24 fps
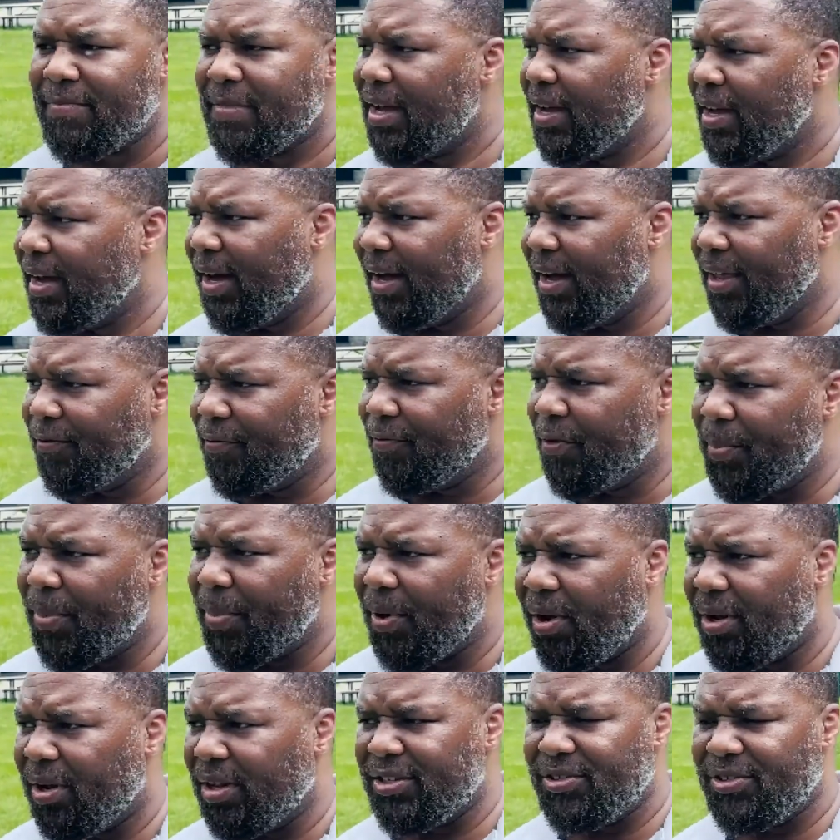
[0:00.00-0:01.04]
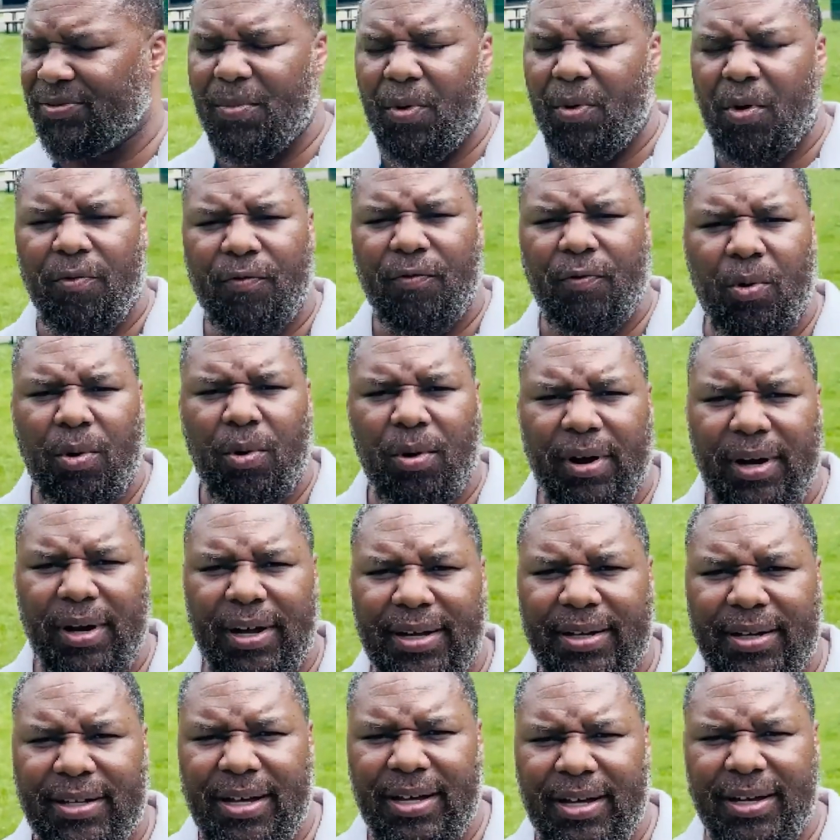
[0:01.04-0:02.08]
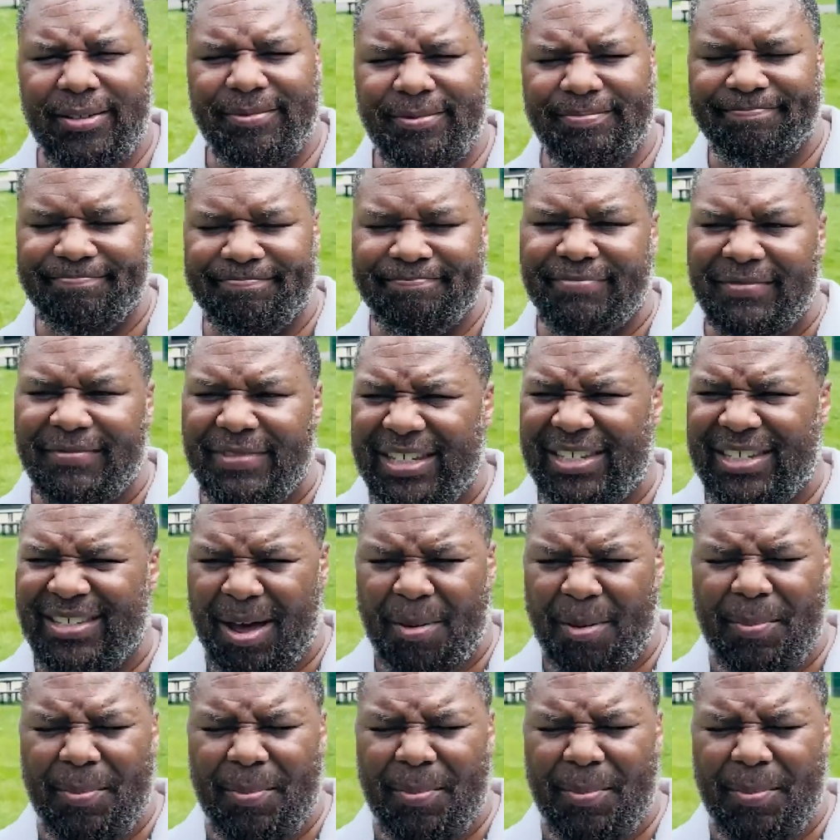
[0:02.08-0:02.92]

The football is more for, I